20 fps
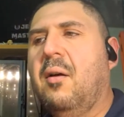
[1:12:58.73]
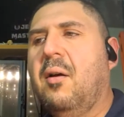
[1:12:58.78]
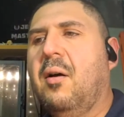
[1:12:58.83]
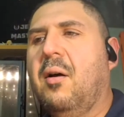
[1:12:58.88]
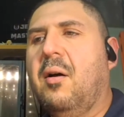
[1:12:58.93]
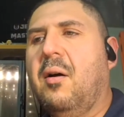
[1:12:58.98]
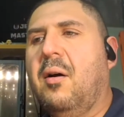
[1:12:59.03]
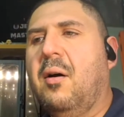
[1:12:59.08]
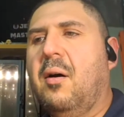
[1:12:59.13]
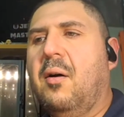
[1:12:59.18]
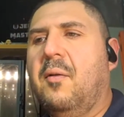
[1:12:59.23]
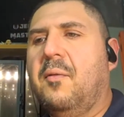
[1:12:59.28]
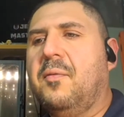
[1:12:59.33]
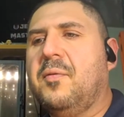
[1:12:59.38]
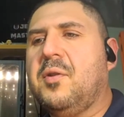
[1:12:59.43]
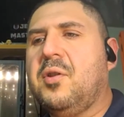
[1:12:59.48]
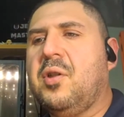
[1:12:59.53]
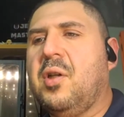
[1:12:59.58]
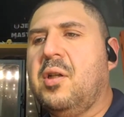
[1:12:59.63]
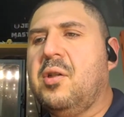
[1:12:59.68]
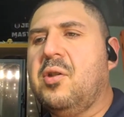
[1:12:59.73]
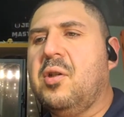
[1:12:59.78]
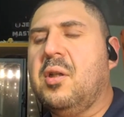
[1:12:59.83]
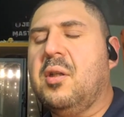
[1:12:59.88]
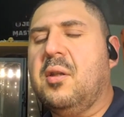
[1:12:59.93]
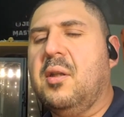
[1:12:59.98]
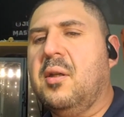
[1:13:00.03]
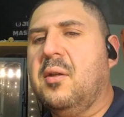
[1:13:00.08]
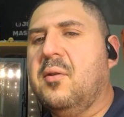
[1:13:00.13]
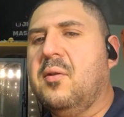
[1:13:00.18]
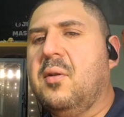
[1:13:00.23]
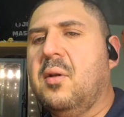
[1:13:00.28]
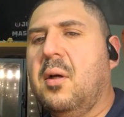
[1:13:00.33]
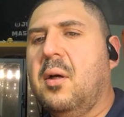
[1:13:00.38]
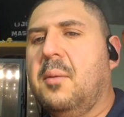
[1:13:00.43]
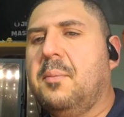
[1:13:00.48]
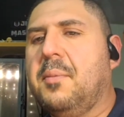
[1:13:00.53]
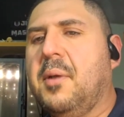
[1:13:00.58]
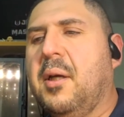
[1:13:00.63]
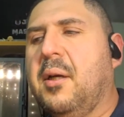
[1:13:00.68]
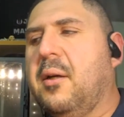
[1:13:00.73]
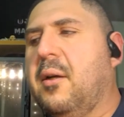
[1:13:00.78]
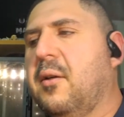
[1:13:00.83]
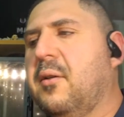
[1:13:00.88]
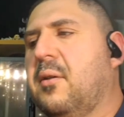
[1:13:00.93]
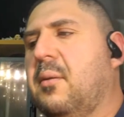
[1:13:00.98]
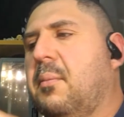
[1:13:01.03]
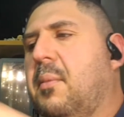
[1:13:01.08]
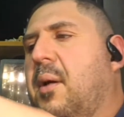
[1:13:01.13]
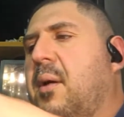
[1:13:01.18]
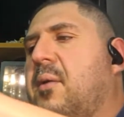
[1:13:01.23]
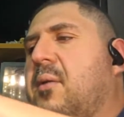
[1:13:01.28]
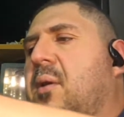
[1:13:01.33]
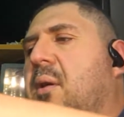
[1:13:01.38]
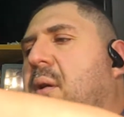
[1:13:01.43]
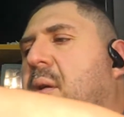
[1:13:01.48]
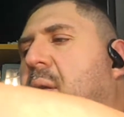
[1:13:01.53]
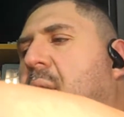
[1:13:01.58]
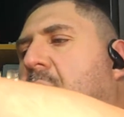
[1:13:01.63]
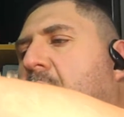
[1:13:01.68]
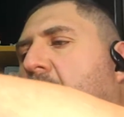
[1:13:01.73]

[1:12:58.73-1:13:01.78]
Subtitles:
of changing things up and customizing